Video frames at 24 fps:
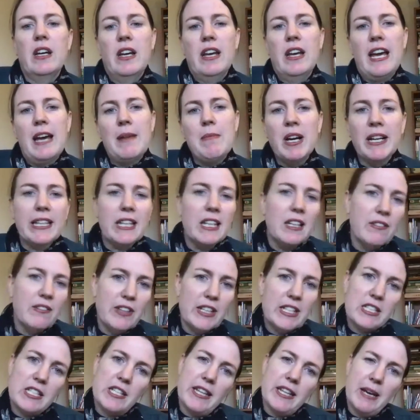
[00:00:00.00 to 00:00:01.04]
am I giving
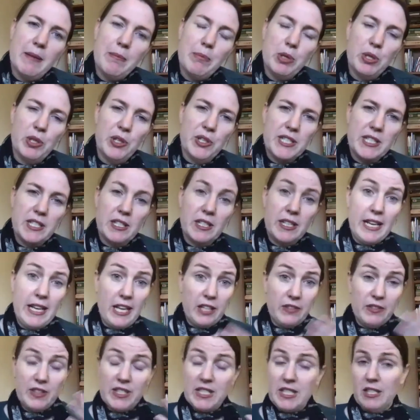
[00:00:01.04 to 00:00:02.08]
to that person out
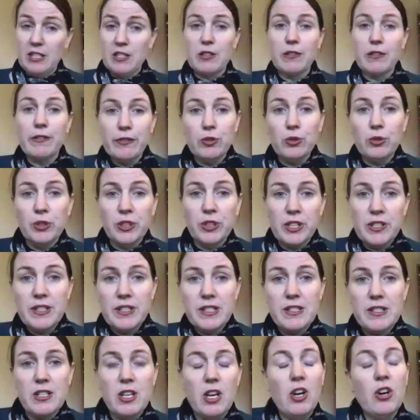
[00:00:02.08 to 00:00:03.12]
of a sense of fullness,